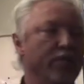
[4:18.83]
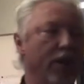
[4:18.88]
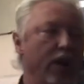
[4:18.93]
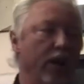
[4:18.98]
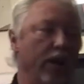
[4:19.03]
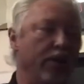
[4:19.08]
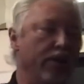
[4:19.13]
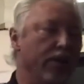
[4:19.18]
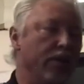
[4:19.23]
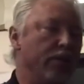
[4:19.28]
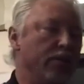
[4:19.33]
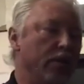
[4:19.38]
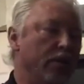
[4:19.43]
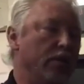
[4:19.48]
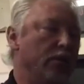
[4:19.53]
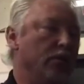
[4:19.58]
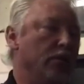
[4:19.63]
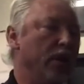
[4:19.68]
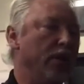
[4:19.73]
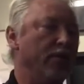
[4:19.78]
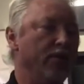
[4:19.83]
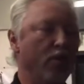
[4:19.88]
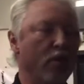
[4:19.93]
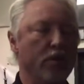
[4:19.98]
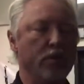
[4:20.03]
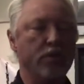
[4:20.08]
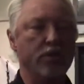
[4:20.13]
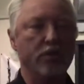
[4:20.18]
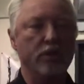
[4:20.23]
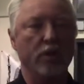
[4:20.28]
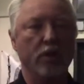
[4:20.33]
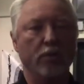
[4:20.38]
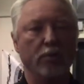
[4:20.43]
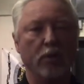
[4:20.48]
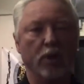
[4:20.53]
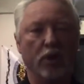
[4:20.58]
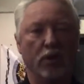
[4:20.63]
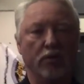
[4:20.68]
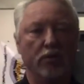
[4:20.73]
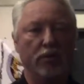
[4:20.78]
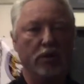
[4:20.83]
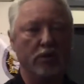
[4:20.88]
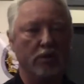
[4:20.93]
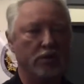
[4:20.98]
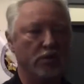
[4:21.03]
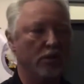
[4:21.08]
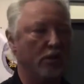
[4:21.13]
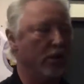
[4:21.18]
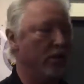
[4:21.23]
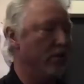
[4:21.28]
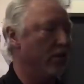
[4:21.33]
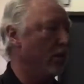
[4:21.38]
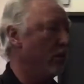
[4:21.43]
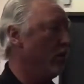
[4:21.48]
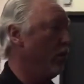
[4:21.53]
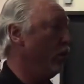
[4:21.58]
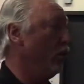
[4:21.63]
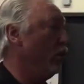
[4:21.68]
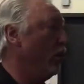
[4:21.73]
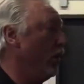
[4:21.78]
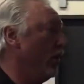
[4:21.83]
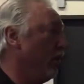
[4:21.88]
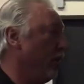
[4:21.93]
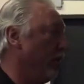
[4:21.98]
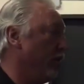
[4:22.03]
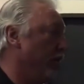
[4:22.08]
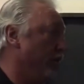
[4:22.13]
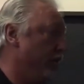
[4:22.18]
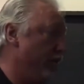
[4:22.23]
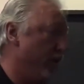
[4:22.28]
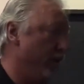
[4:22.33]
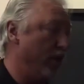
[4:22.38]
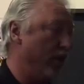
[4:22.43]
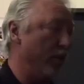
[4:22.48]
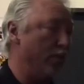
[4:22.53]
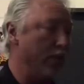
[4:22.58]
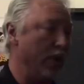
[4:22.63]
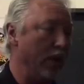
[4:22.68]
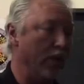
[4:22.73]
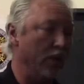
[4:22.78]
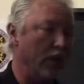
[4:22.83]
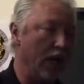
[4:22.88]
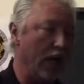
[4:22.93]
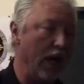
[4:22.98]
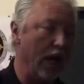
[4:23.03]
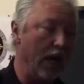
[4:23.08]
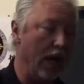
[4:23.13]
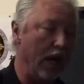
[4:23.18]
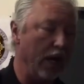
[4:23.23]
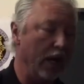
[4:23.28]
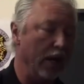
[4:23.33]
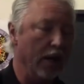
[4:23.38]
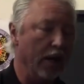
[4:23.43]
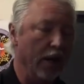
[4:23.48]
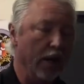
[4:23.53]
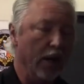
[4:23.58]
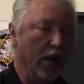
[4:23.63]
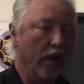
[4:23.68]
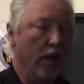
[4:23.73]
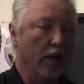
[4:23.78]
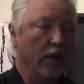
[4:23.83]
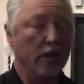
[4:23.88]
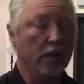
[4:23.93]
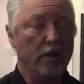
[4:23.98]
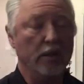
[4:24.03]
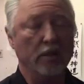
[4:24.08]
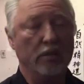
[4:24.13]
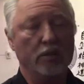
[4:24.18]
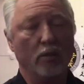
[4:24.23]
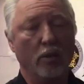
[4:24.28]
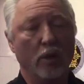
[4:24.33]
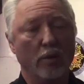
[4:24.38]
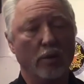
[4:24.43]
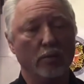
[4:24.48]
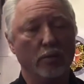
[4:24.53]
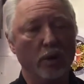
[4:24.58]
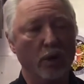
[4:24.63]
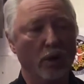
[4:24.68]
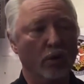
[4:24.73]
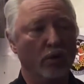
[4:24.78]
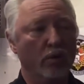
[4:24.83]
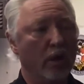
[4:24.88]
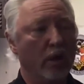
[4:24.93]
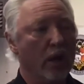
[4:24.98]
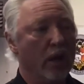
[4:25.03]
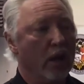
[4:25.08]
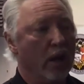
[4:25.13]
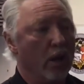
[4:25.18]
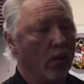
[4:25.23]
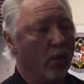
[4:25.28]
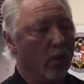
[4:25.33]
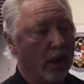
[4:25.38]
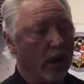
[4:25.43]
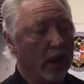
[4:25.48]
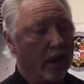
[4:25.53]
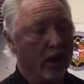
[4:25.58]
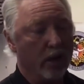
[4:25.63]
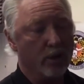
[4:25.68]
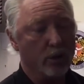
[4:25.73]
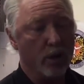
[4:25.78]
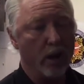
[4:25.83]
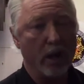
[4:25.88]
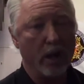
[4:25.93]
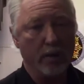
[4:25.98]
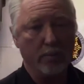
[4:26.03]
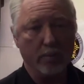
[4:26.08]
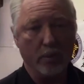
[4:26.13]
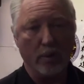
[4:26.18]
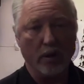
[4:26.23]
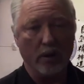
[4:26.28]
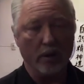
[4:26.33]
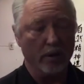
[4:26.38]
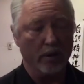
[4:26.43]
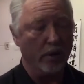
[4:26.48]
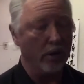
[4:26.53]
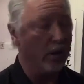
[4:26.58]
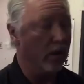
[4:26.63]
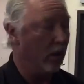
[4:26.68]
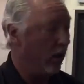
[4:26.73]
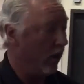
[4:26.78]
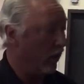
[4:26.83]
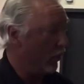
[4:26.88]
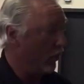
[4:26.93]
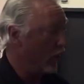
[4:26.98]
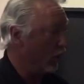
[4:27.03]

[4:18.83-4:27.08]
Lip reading: Fighter is it forces you to move. So it's a 250-pound guy that doesn't want to move. When I get a training partner, I'm